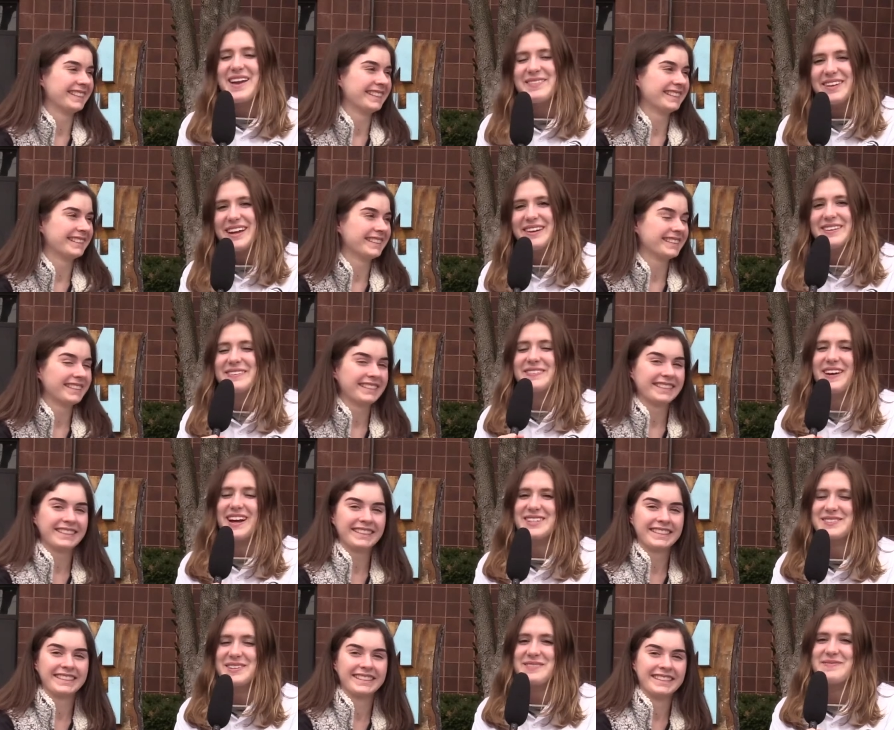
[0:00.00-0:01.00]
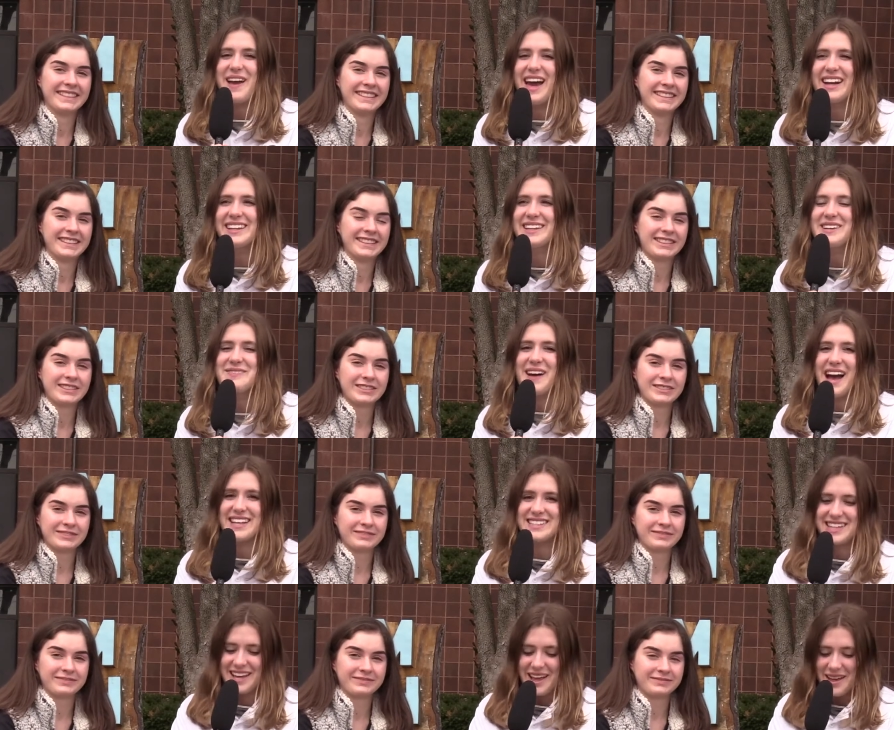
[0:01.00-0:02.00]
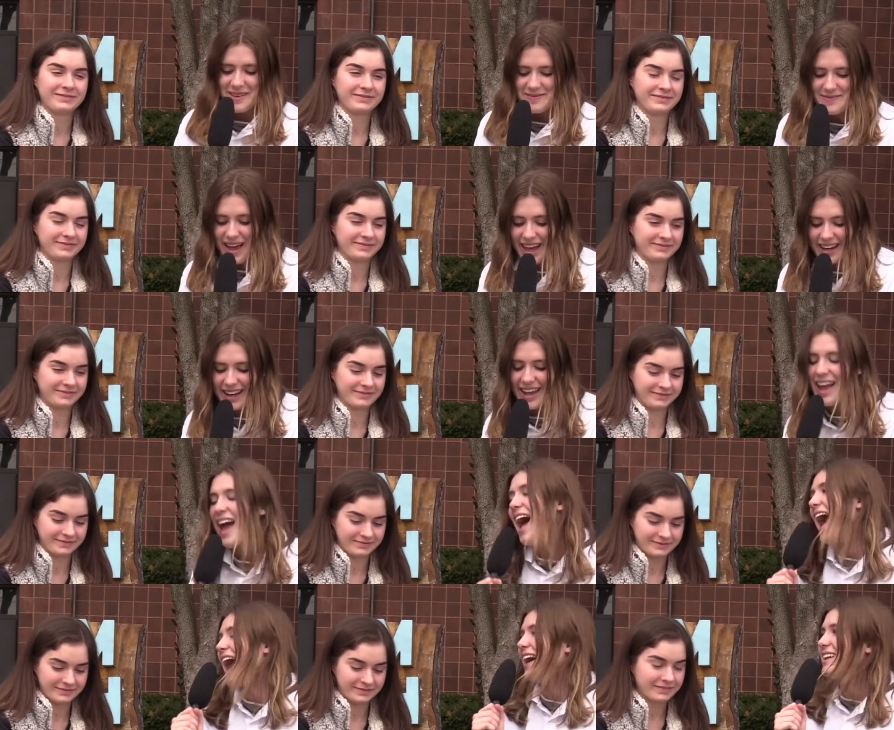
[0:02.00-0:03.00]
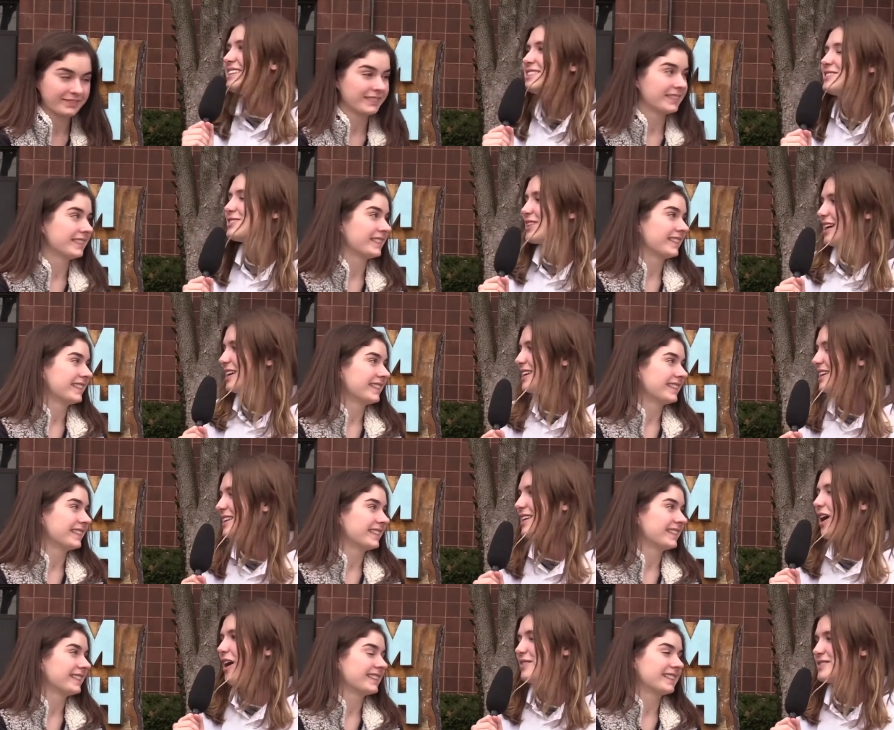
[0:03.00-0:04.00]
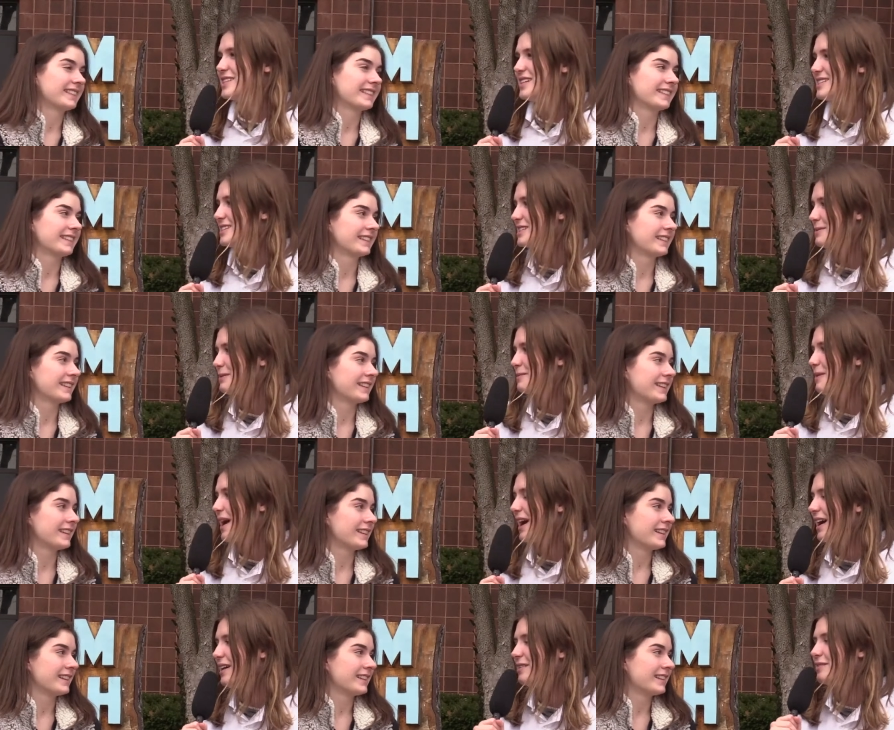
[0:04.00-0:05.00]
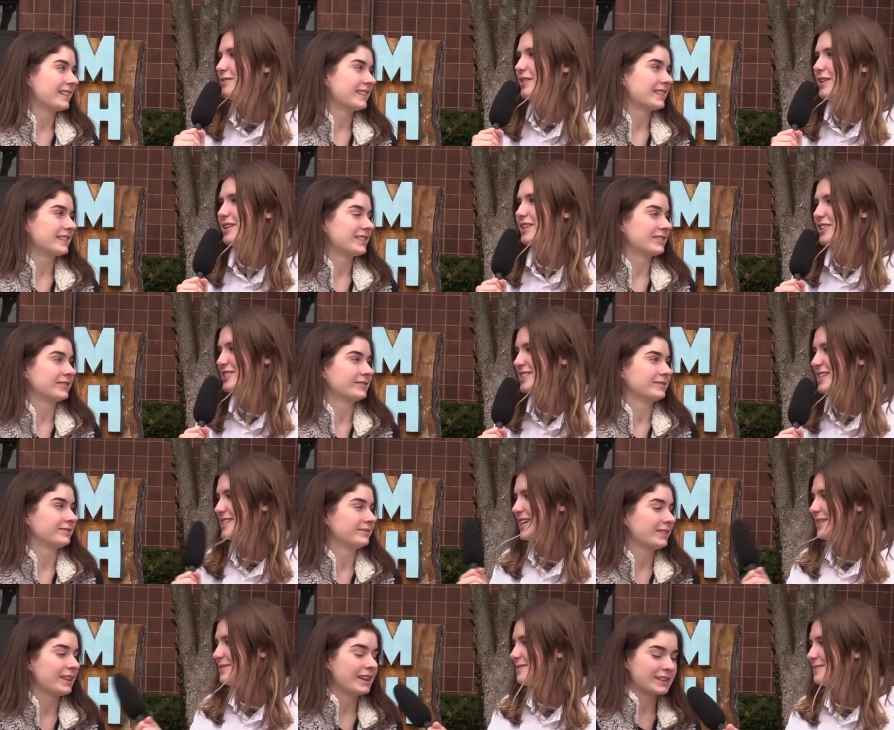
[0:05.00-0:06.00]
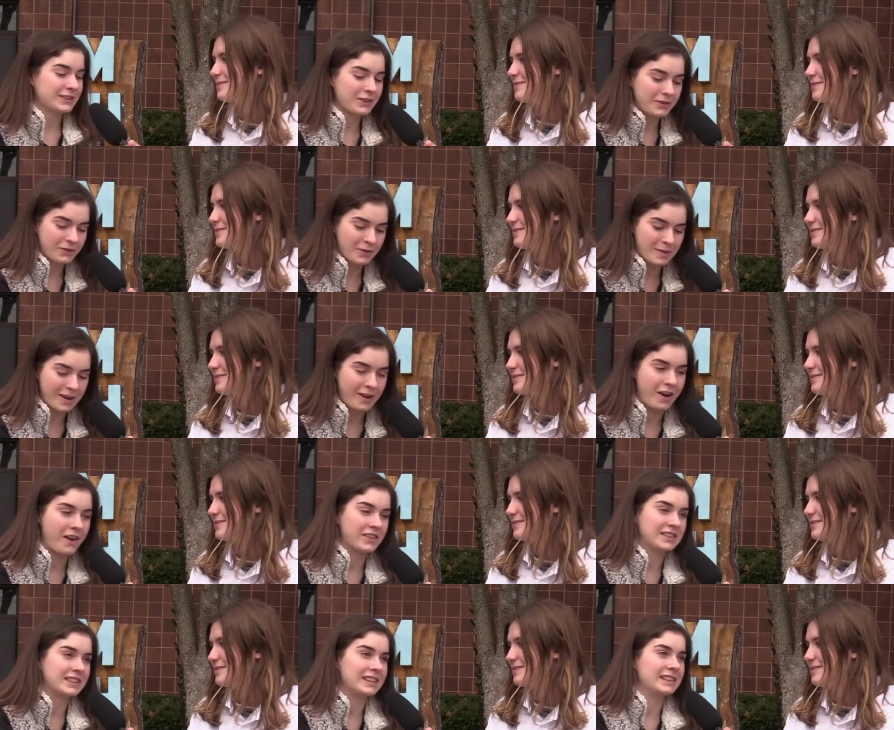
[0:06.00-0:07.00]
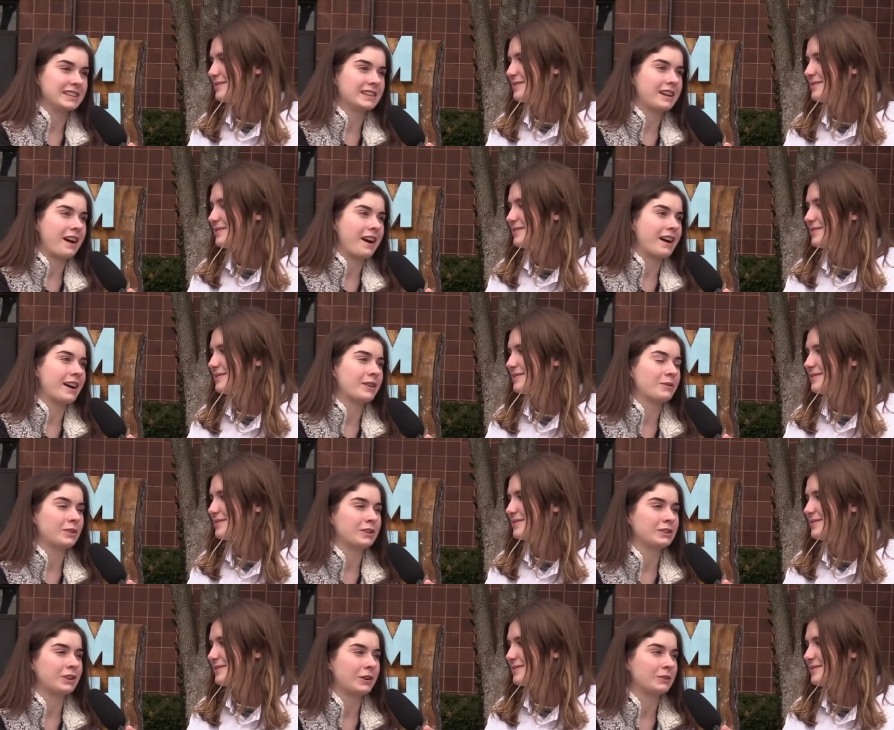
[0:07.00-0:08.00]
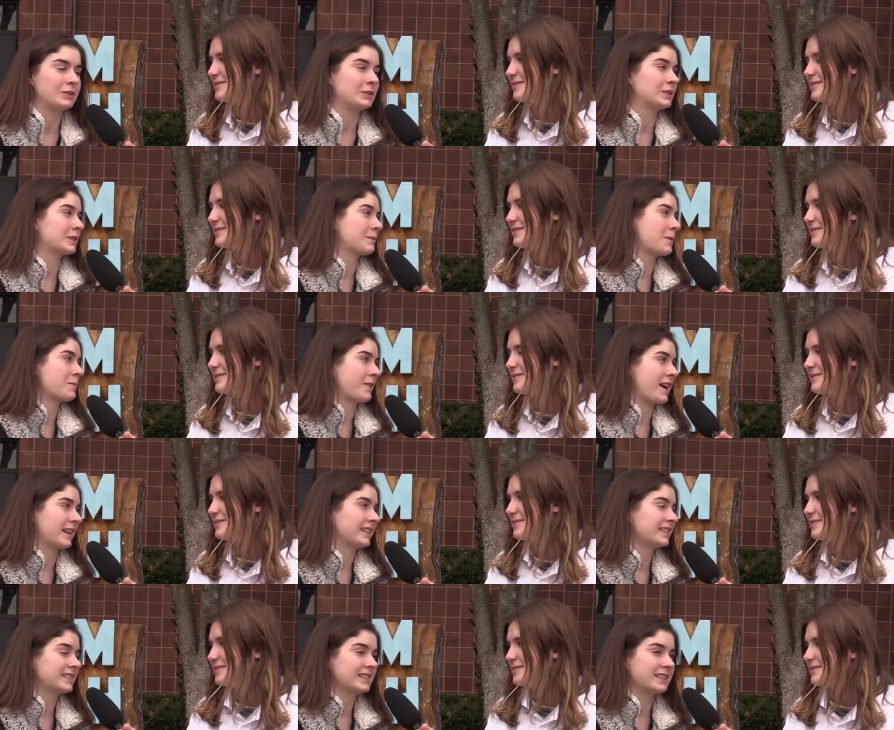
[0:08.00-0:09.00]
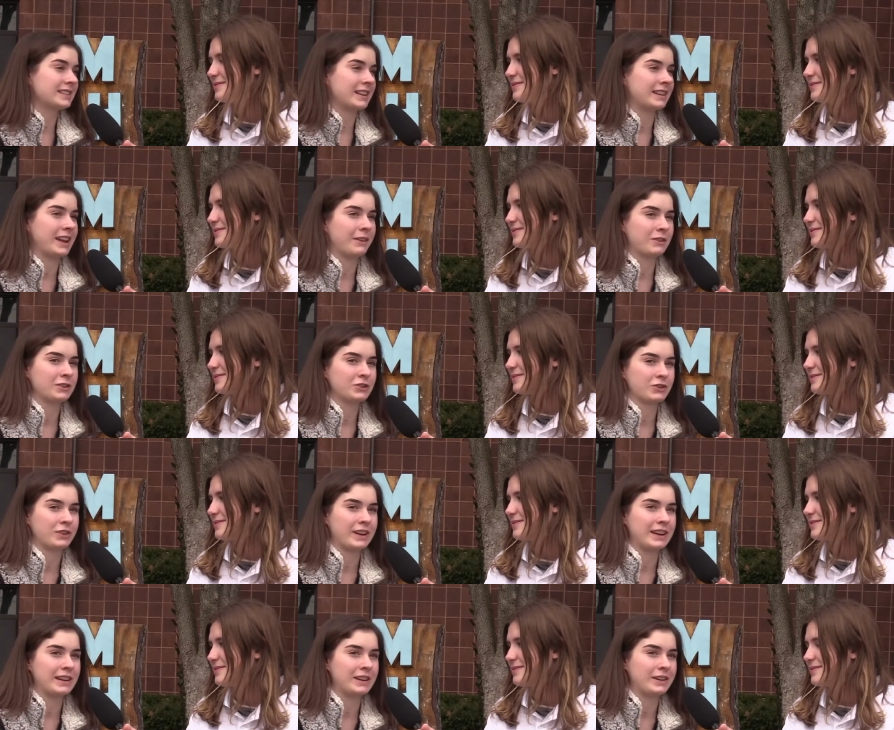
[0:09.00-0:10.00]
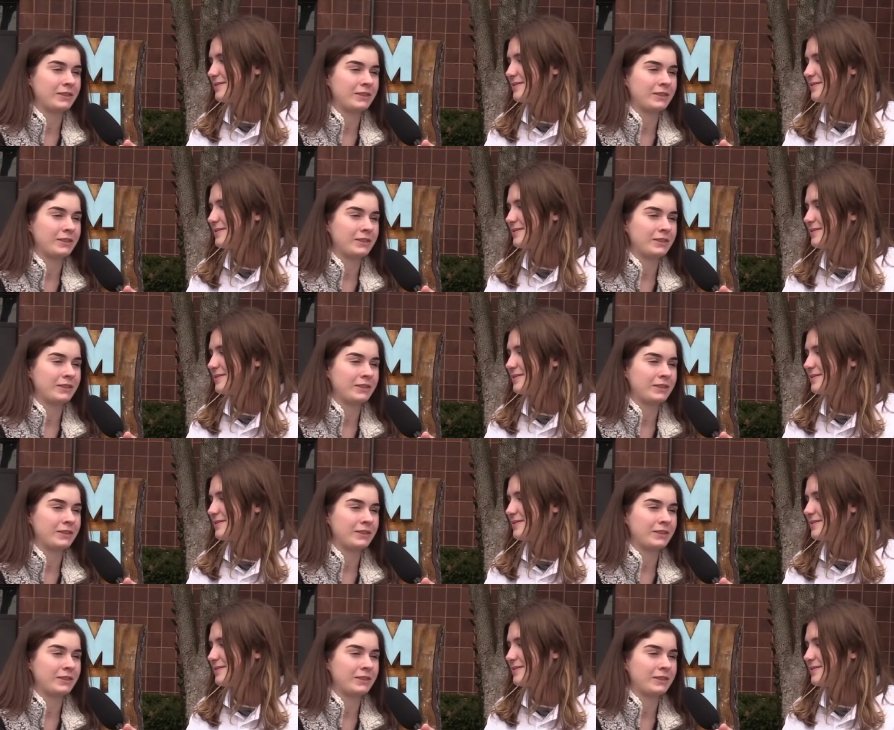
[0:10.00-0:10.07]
Speaker 1: am here with freshman Maddie Lowe-Masi. Maddie, how did you train in the off season to prepare for your season?
Speaker 2: So for my off season, I would go to summer practices and I would train